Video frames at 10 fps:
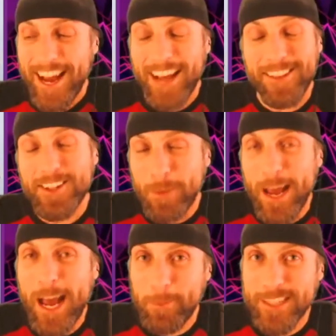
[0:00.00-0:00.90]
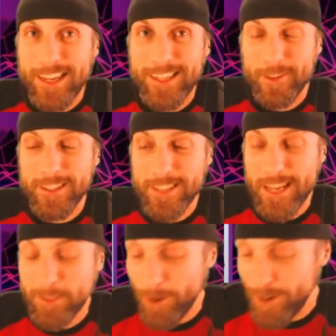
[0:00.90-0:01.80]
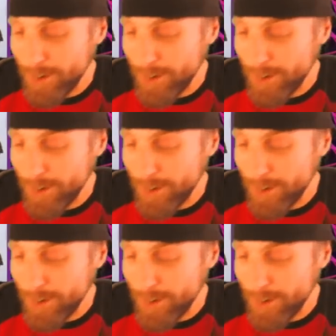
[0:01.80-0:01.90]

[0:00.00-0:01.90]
I lost my appetite doing this next part.